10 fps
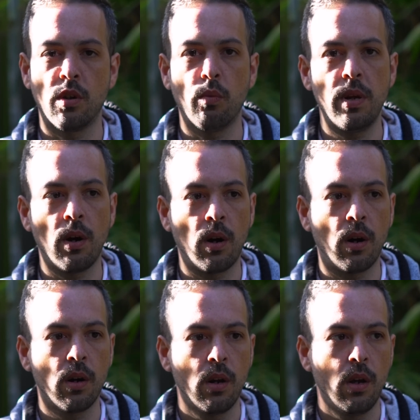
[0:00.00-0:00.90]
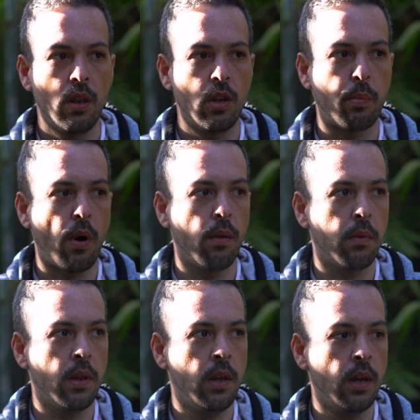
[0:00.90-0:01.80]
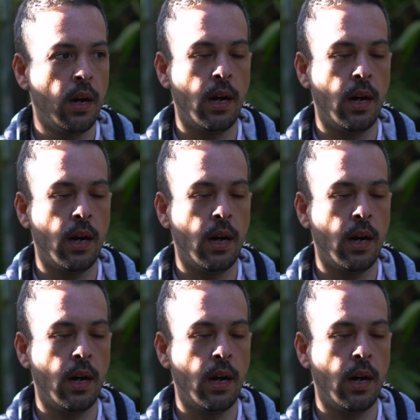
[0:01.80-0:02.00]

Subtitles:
than we are, they're probably in